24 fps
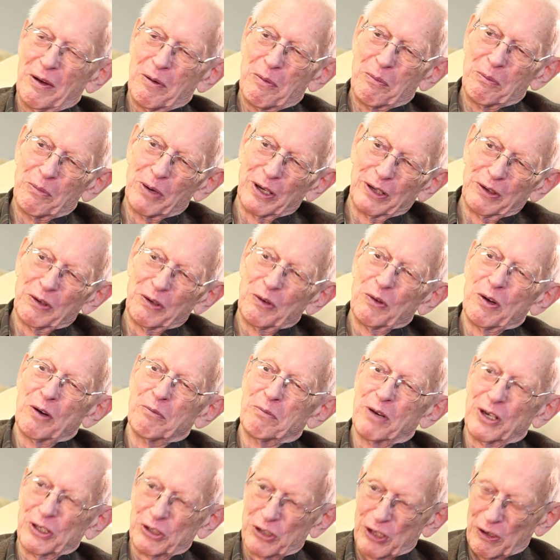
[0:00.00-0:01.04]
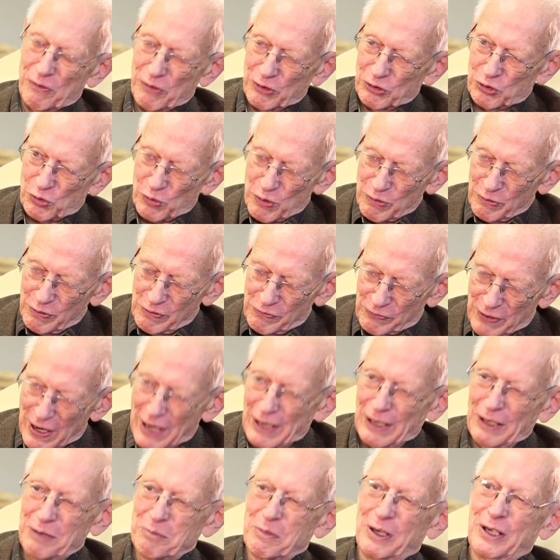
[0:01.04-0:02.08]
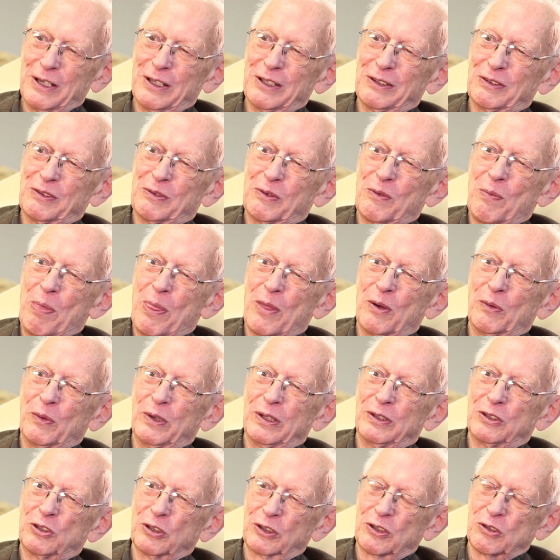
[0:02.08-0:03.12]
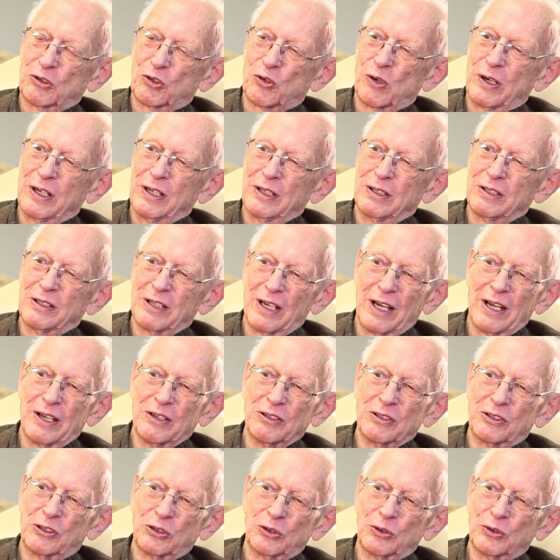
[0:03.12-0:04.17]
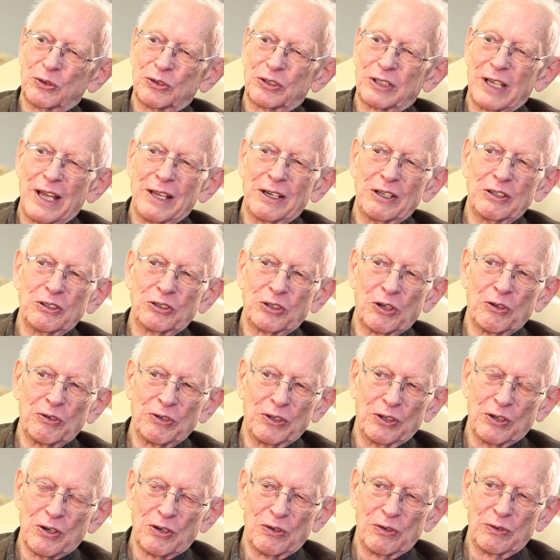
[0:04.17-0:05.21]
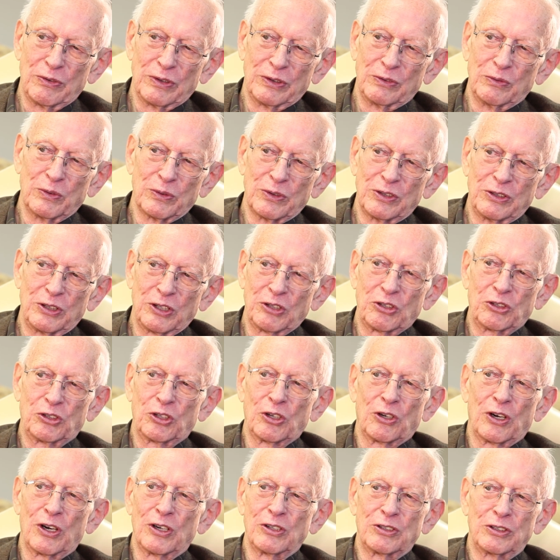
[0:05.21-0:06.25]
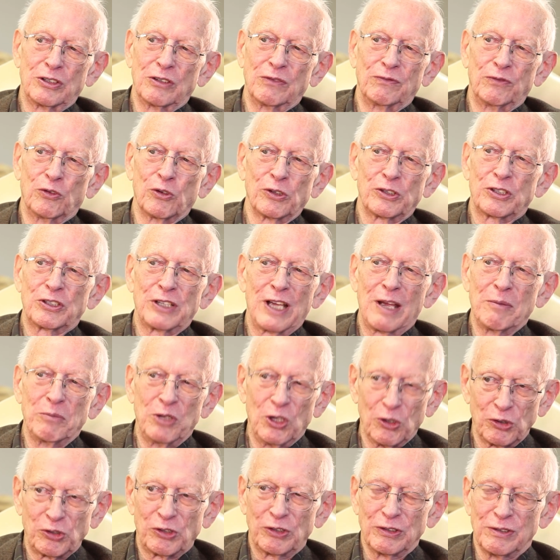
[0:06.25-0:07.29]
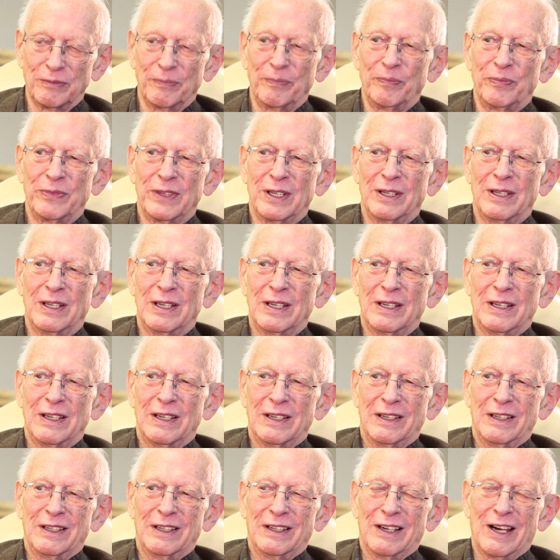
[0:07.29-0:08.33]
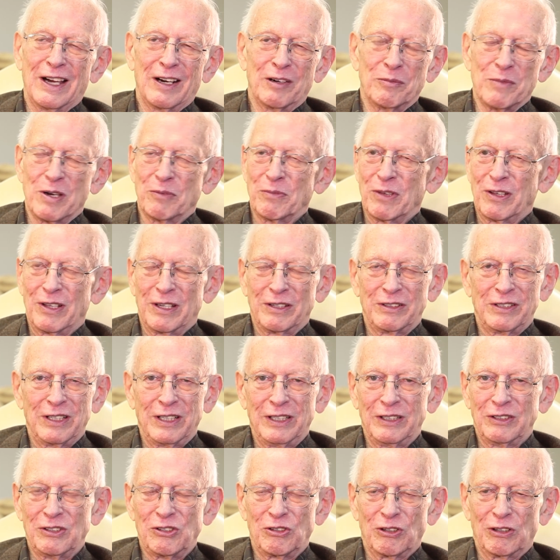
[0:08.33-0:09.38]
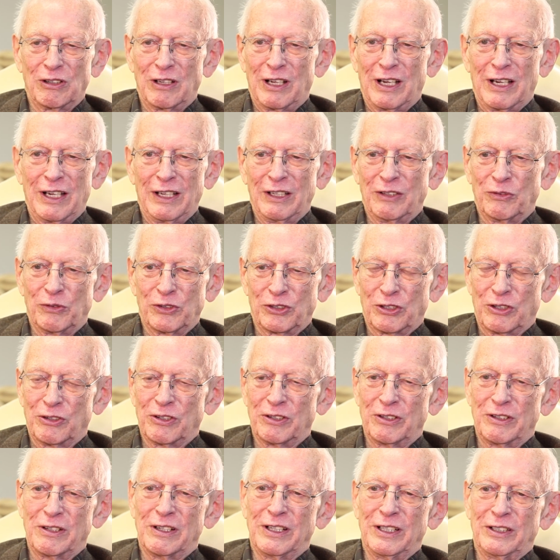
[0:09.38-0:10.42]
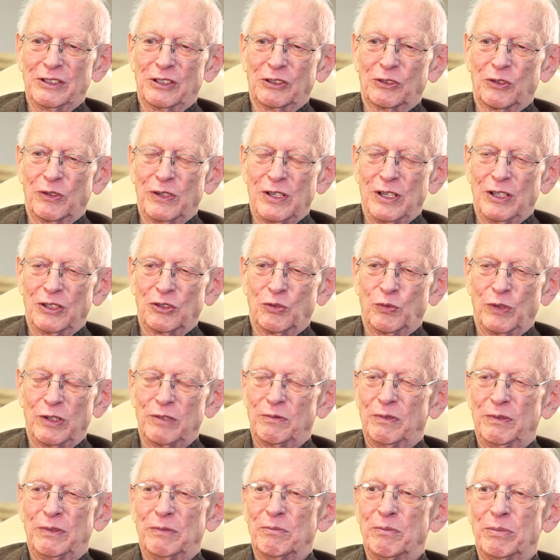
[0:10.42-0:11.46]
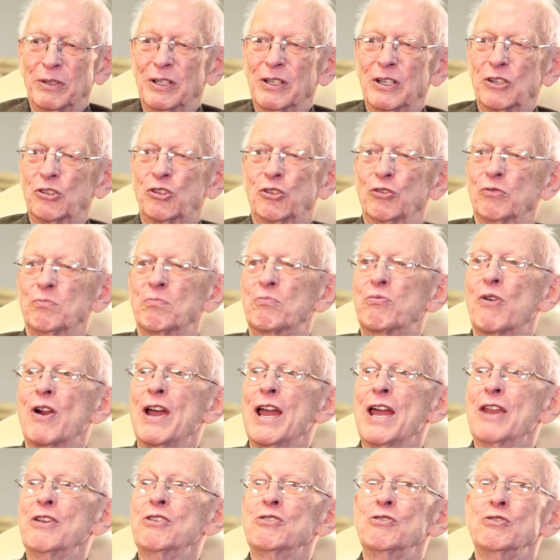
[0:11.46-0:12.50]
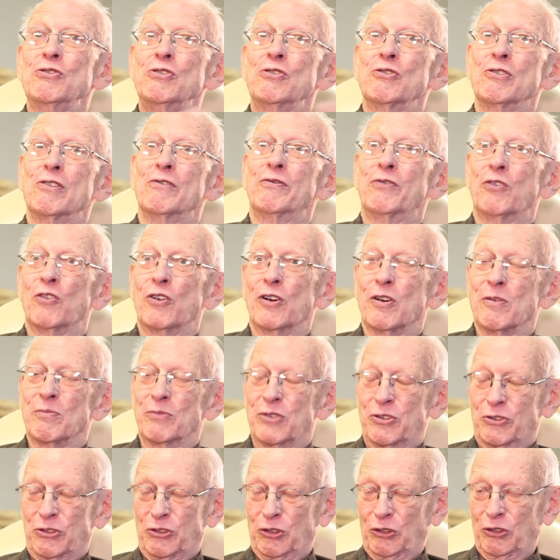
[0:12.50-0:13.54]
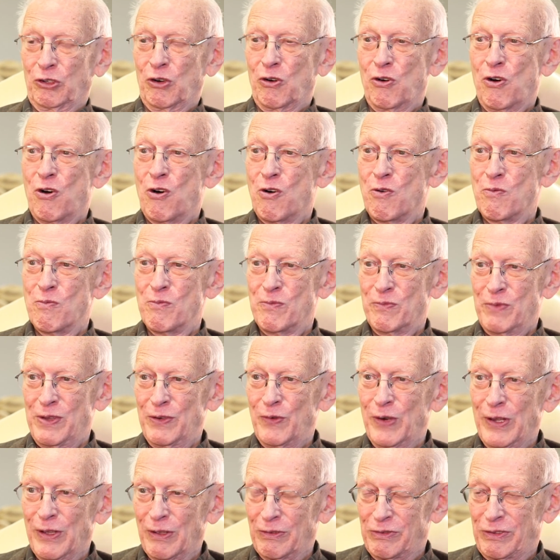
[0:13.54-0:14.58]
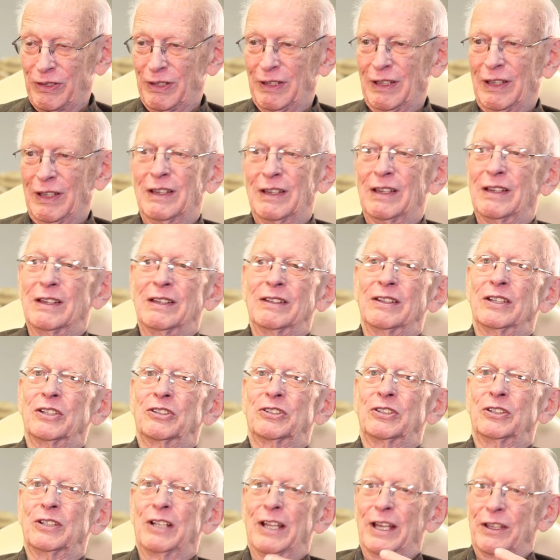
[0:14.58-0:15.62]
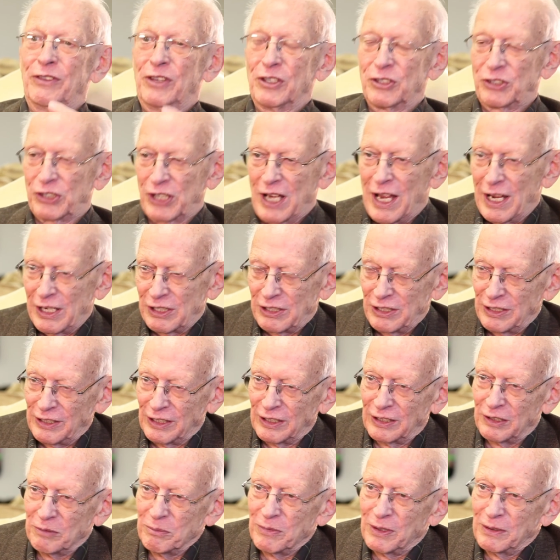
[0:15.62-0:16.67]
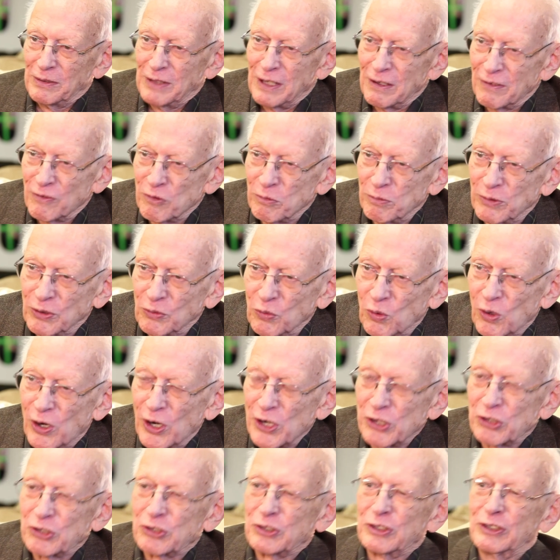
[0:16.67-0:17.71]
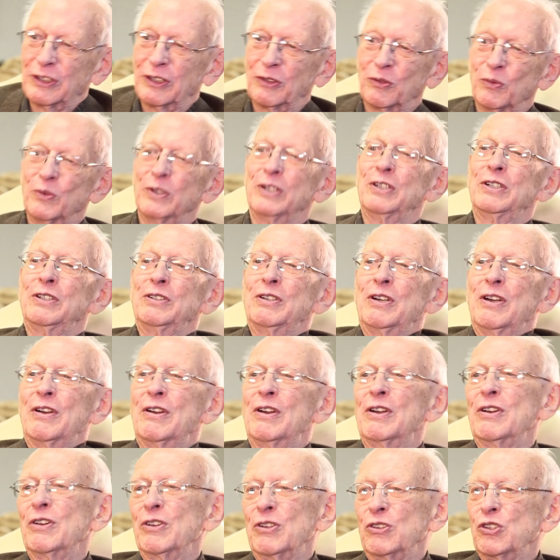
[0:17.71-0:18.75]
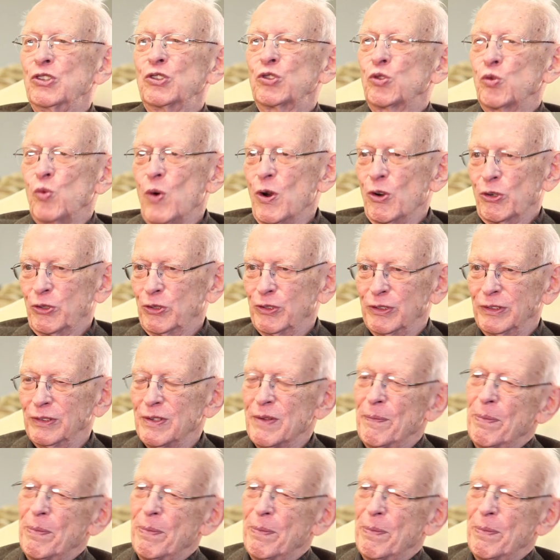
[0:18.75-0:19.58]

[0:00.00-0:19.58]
But a bunch of us, when we finally made it, we took a train down to San Antonio and were discharged at Fort Sam Houston. I remember that day in July, it was 108 degrees. We'd been issued brand new uniforms to go home with. They still had the sizing in them, they'd never been washed, and we sweltered.